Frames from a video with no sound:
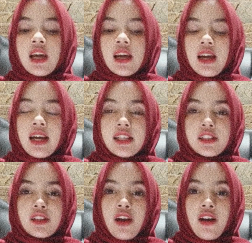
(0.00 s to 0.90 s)

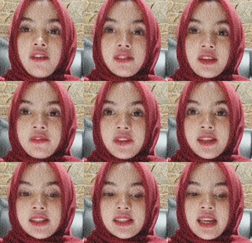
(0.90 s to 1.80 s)
kinds of
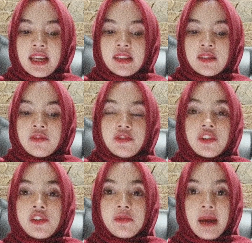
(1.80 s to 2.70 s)
suffix is
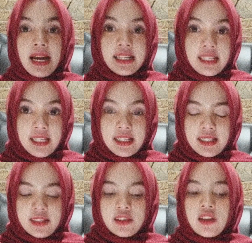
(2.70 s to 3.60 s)
verb
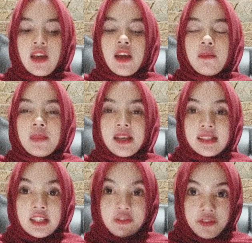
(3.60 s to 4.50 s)
endings, because
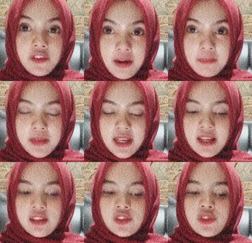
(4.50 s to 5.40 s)
it's verb
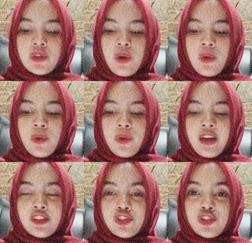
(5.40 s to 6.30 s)
endings, so
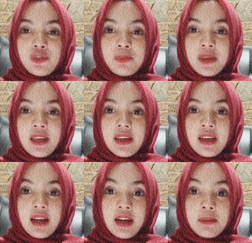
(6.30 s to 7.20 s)
it should
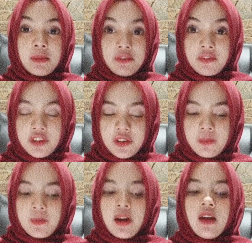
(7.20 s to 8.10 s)
become a verb.
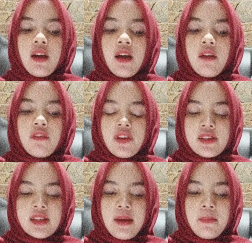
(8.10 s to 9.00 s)
For
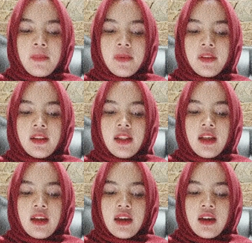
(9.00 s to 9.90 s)
example,
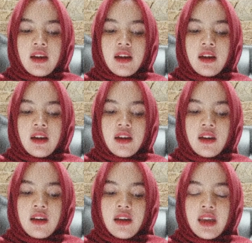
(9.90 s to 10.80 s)

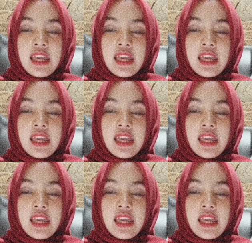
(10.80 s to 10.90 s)
ed,